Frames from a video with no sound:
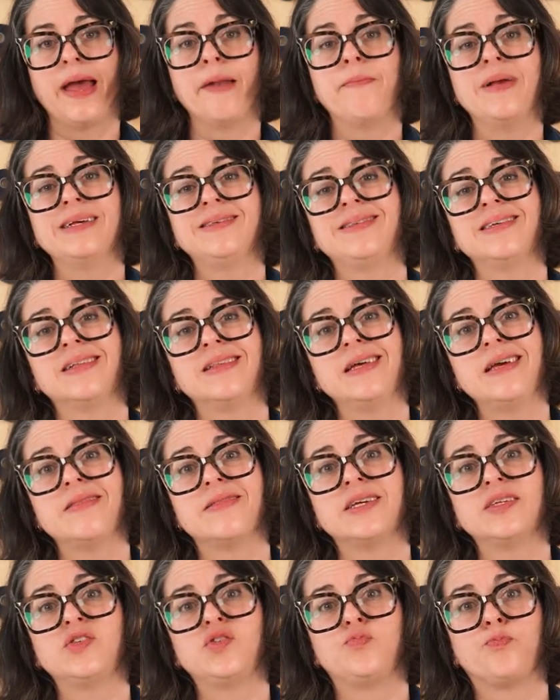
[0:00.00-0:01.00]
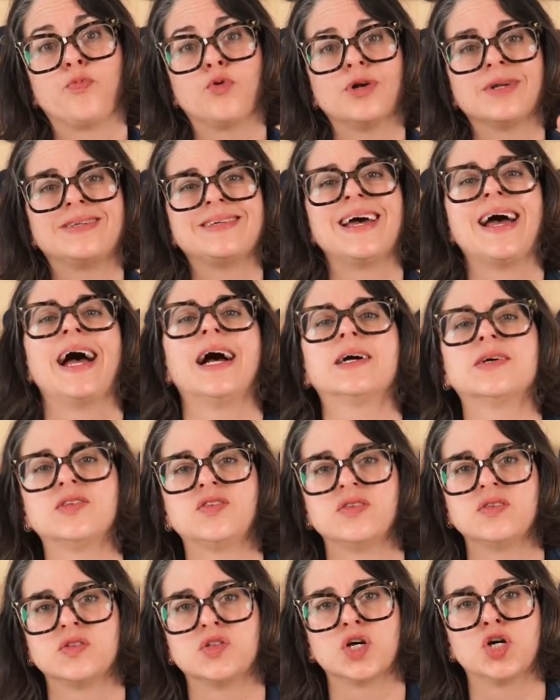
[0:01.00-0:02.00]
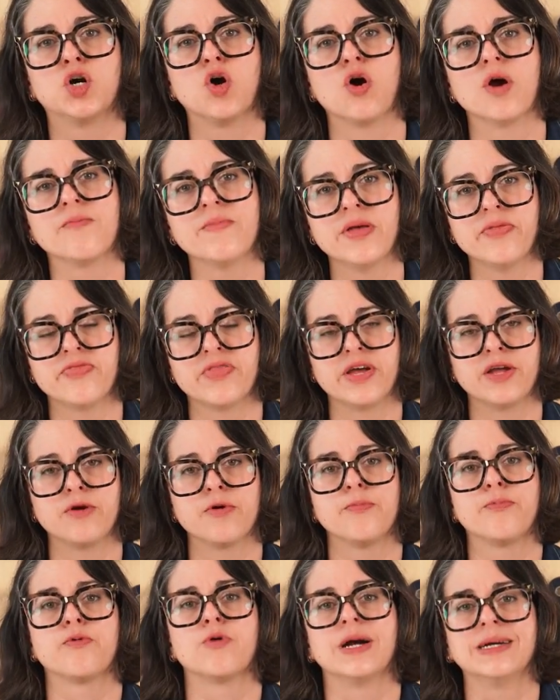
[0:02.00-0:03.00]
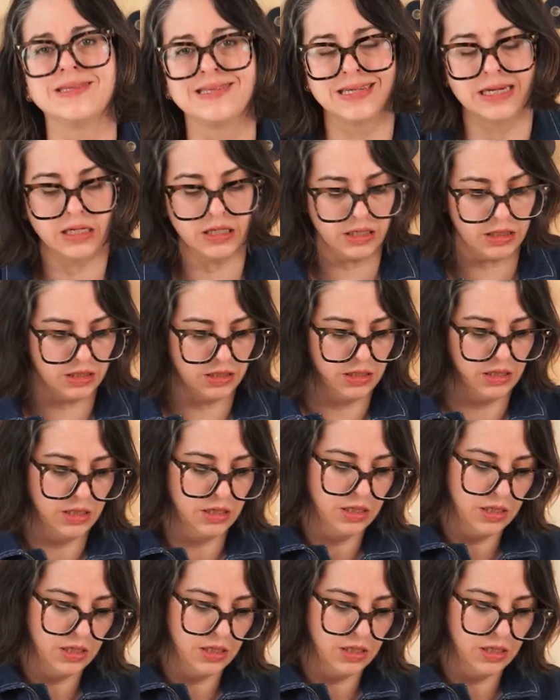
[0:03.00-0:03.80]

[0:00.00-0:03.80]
And basically this protects the garment that you're pressing